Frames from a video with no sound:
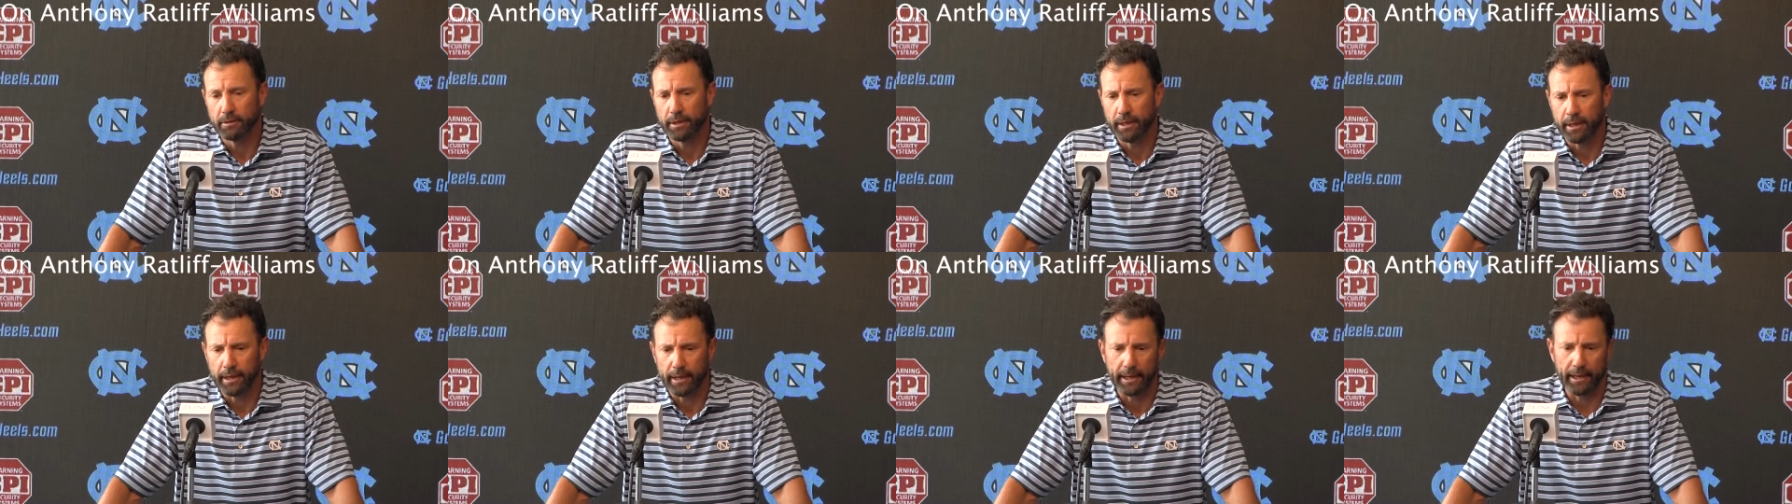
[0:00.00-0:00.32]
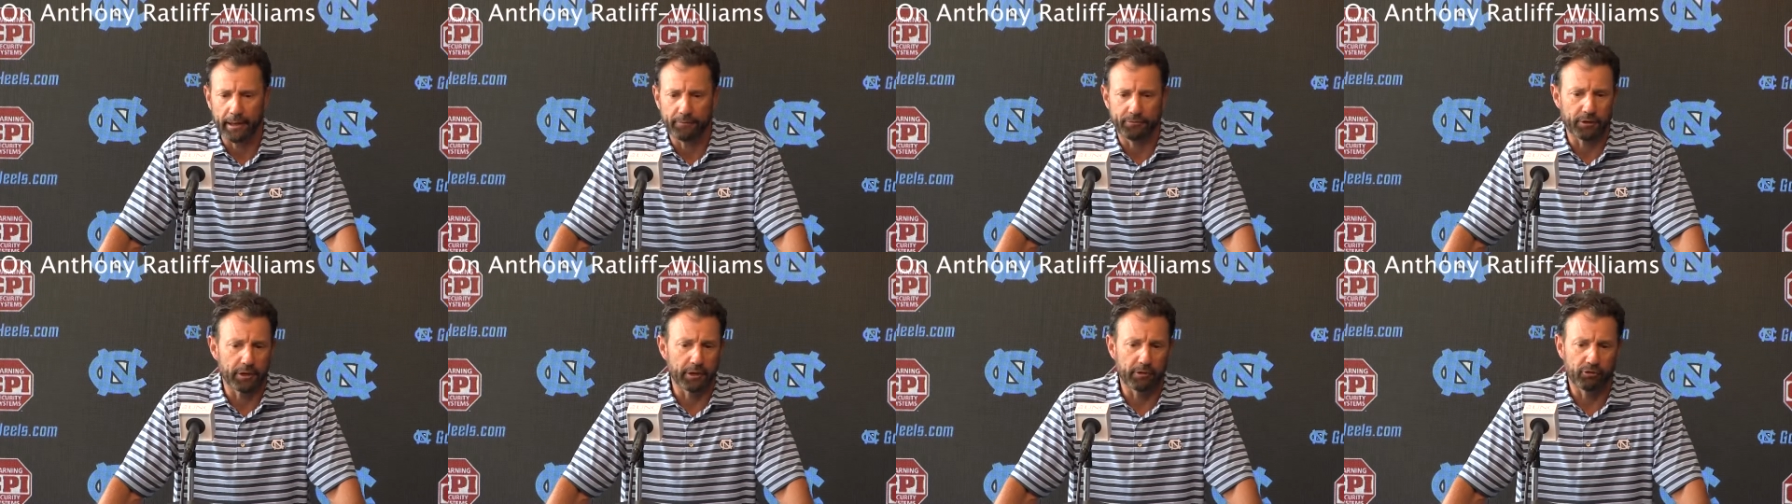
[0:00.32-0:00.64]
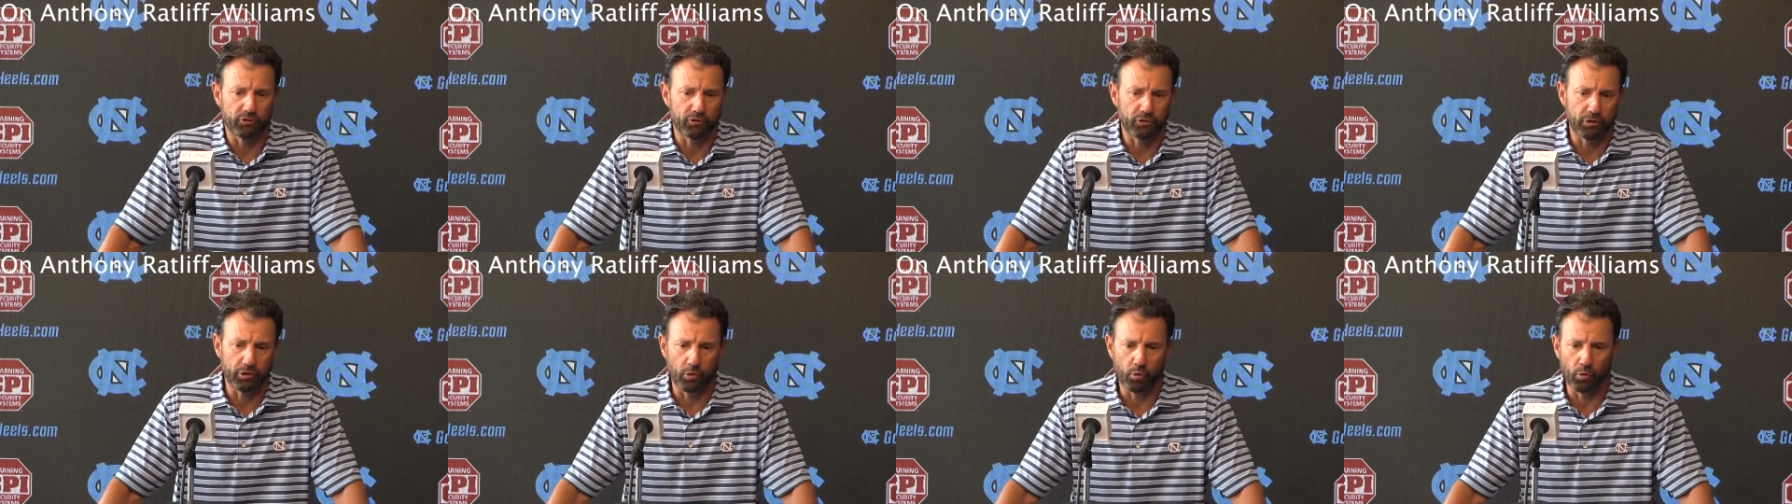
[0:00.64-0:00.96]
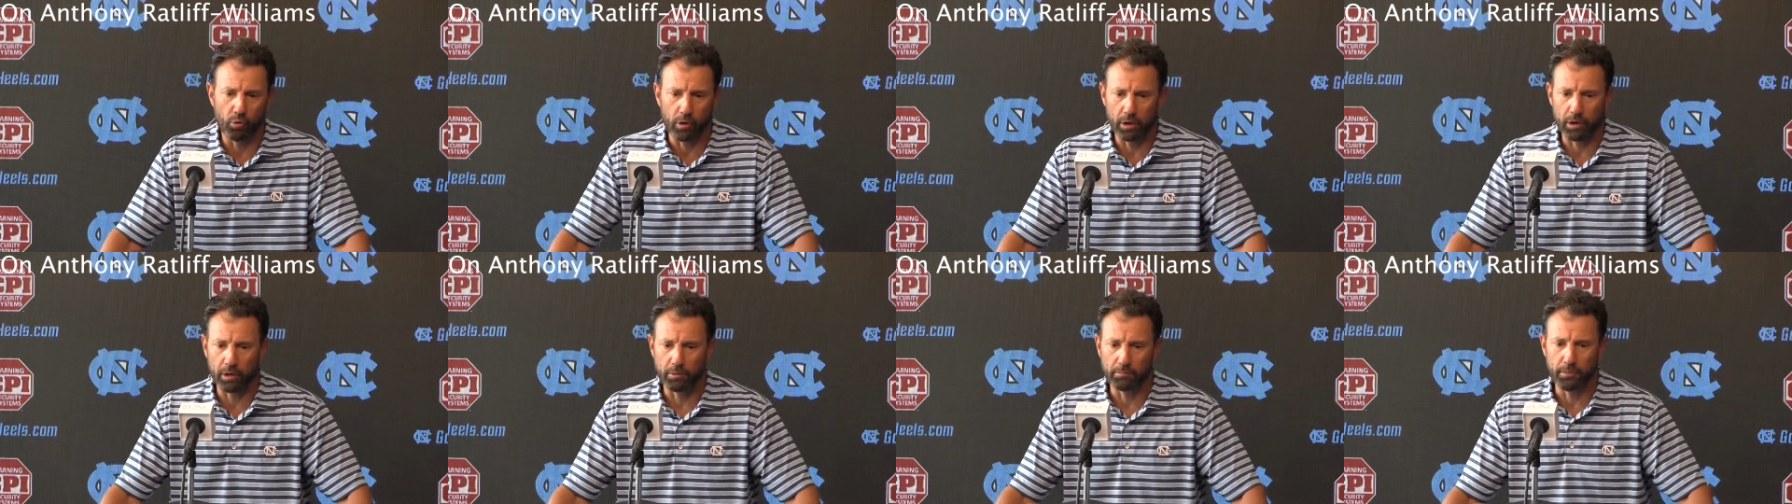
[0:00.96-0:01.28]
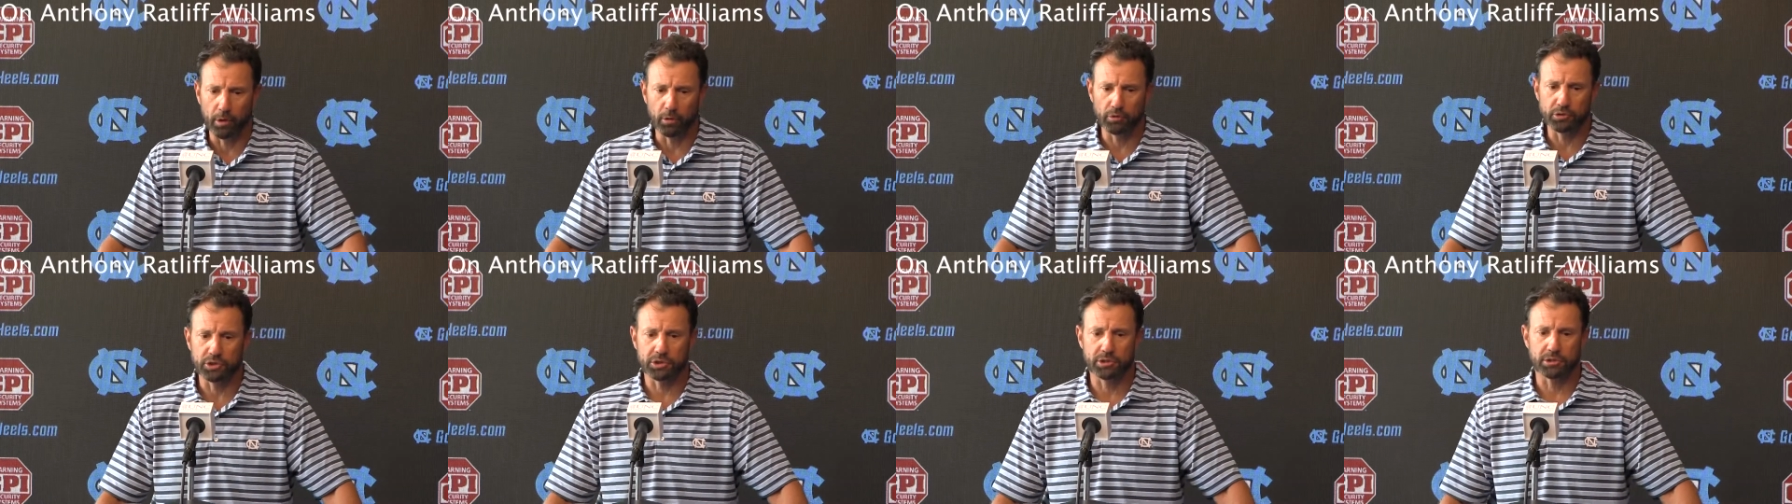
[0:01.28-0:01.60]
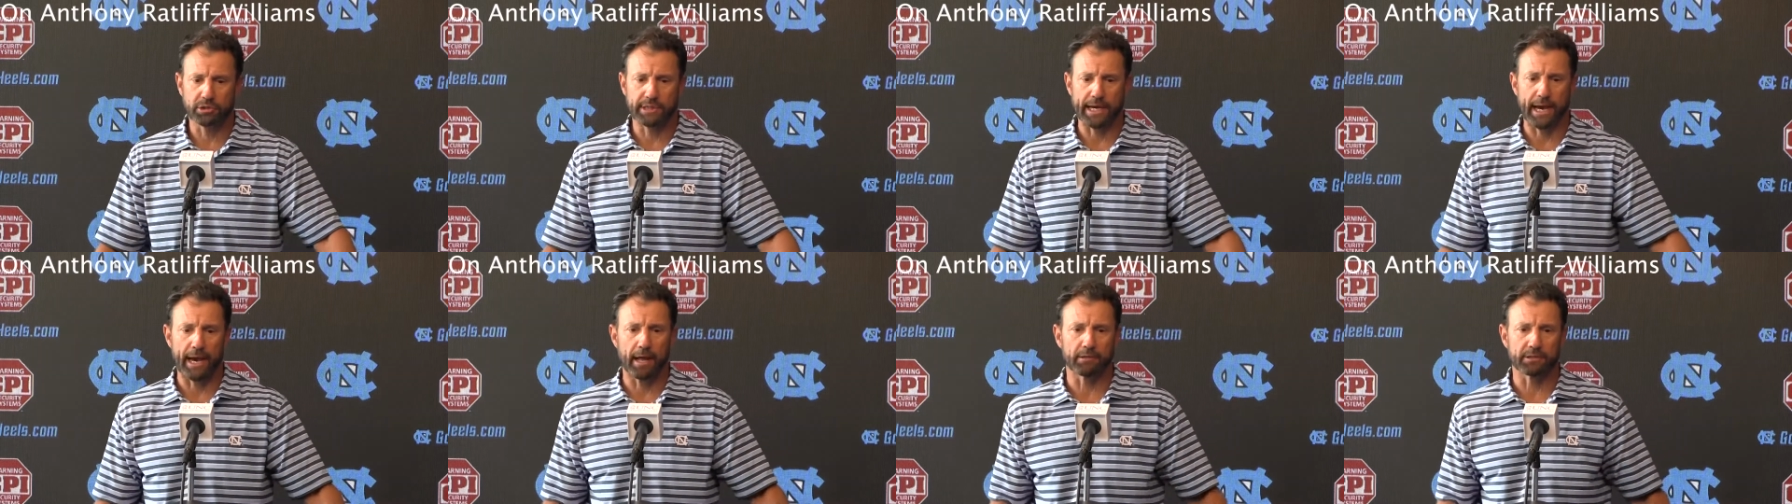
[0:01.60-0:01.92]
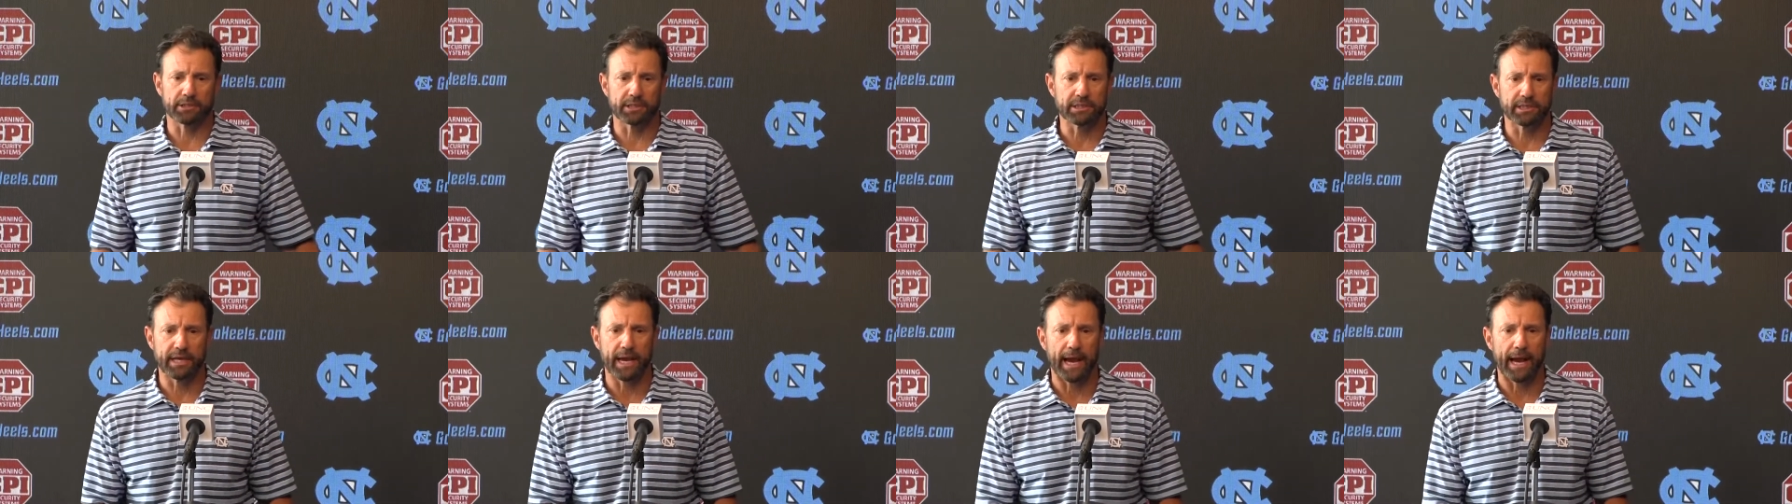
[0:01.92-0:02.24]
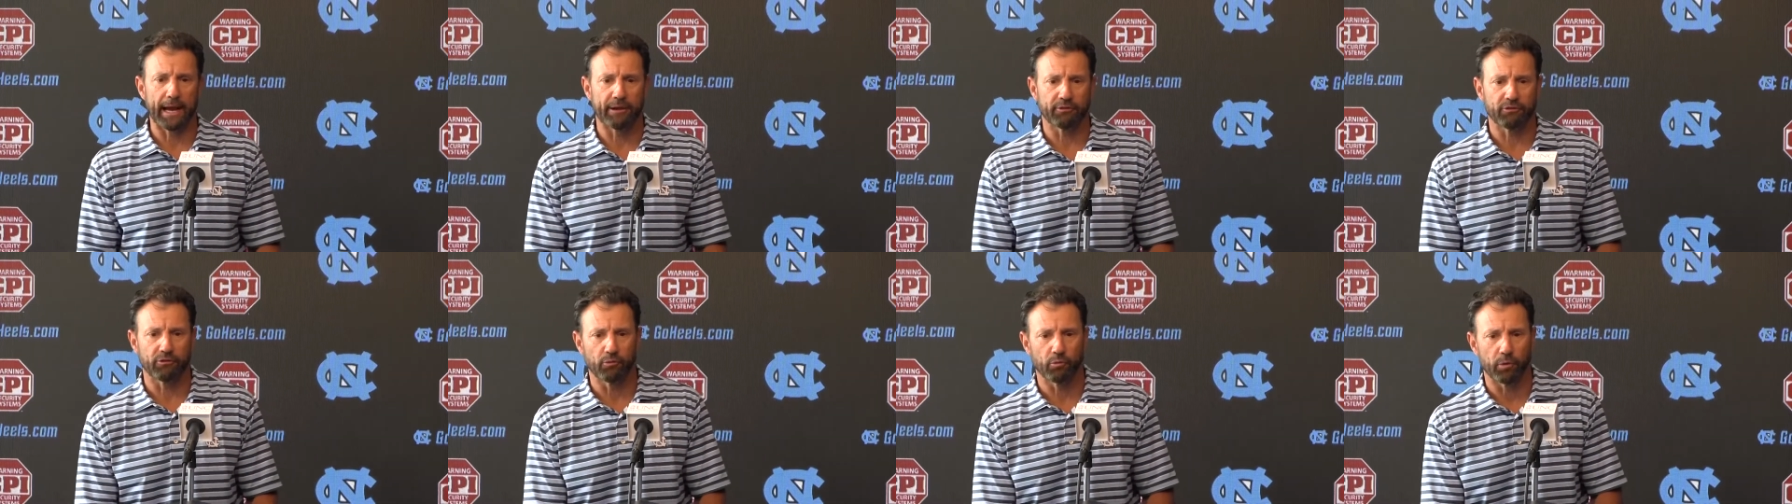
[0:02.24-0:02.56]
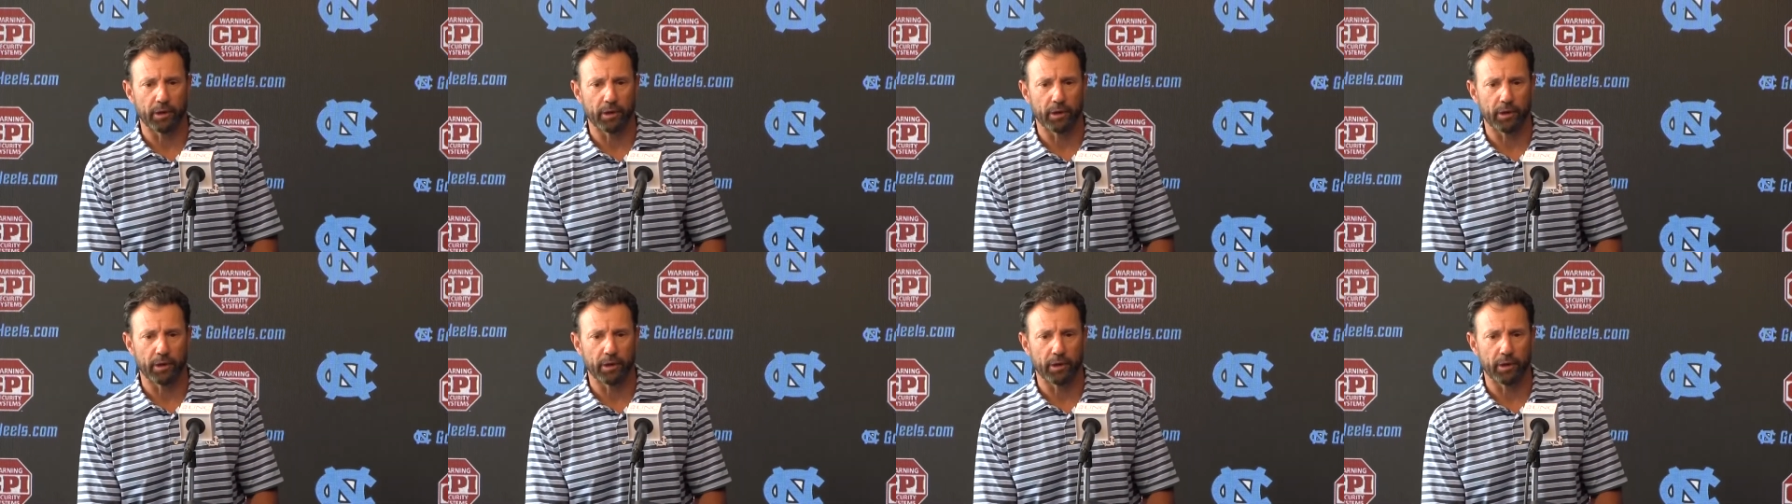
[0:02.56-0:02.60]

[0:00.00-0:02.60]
Uh, Anthony's, you know, one of the most talented guys